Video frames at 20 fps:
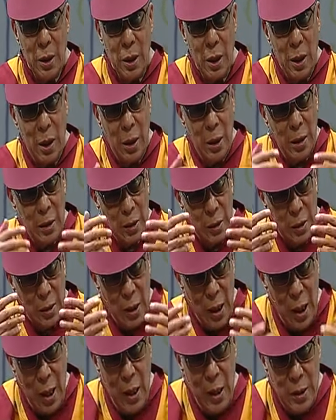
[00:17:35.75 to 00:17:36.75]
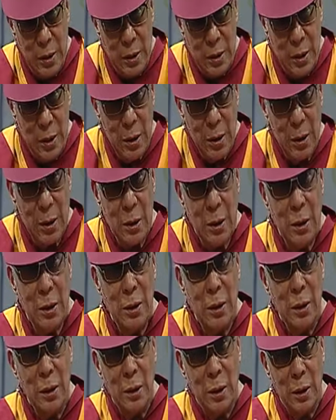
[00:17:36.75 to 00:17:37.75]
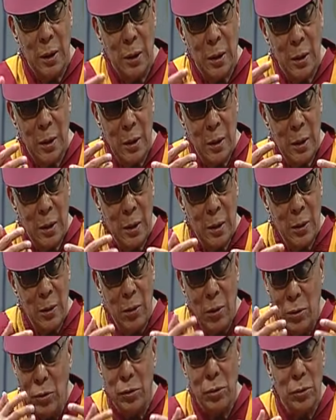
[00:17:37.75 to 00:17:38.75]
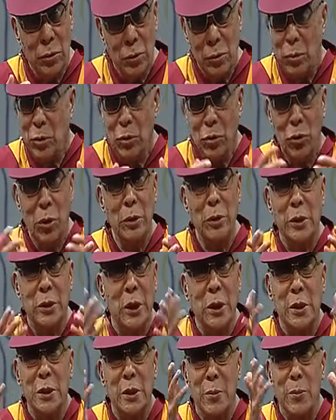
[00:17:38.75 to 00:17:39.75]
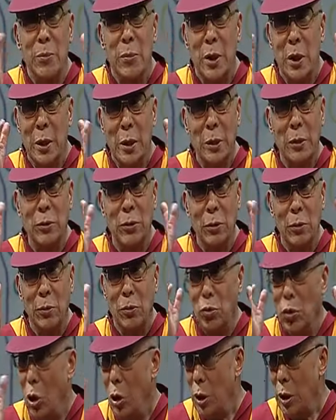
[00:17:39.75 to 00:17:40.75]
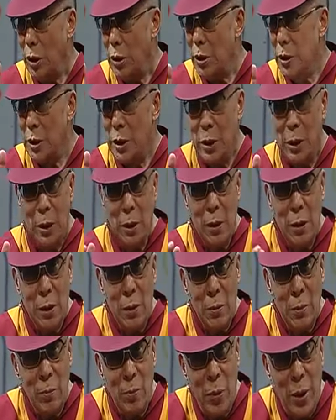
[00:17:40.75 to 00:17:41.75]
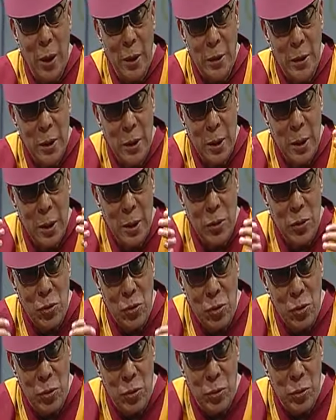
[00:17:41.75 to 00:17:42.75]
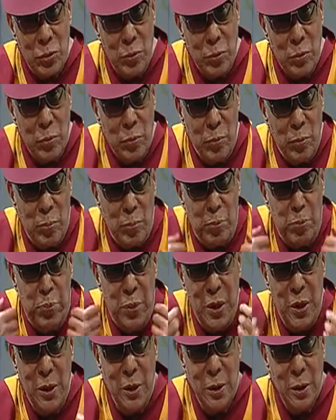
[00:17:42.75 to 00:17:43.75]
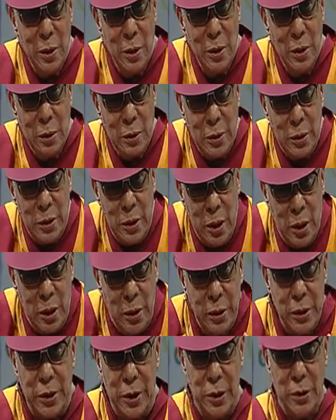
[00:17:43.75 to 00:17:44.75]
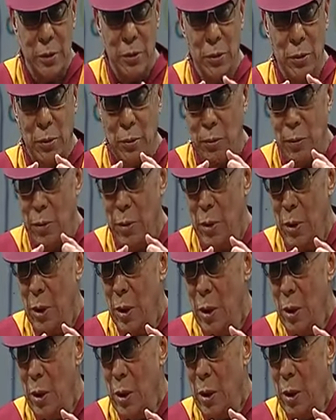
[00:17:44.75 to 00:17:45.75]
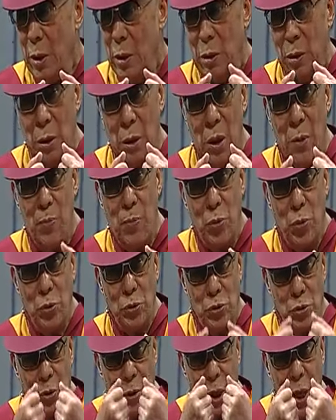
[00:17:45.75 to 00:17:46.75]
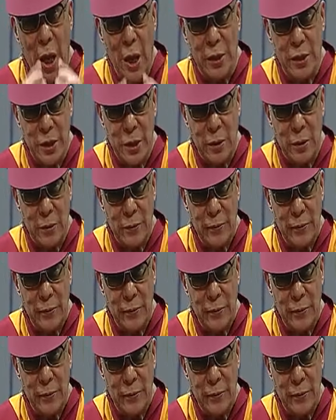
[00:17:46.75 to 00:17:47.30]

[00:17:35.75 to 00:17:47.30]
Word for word: Uh, that uh, also not just a mere sort of knowledge, but to bring realistic sort of uh, approach or action.